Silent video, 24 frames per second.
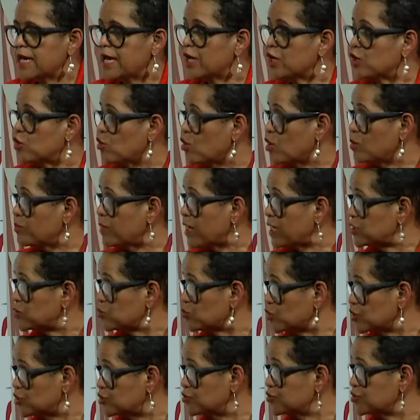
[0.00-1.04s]
And going back to
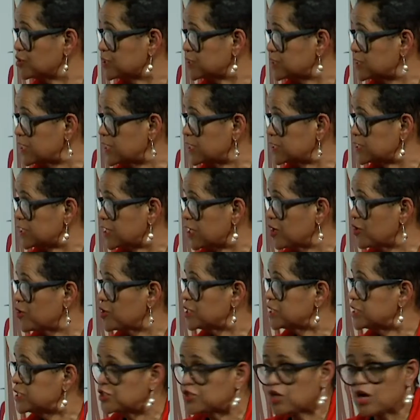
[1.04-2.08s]
what you just said, Karen,
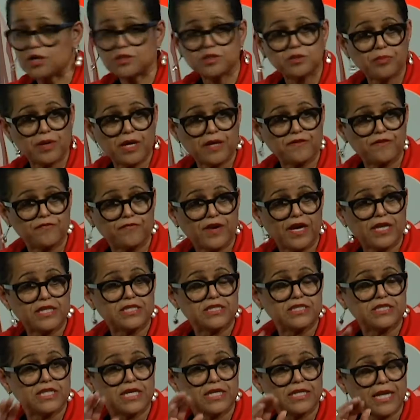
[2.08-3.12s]
mm-hmm, he talked about the fact,
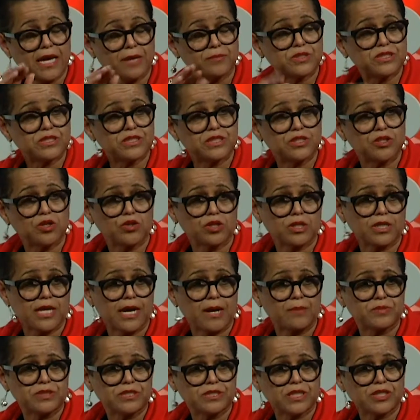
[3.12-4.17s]
he said, and I'm sitting on the
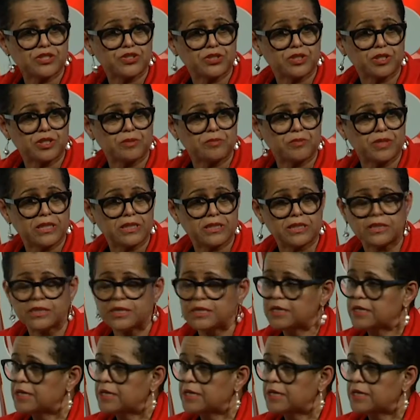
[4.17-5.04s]
compensation committee,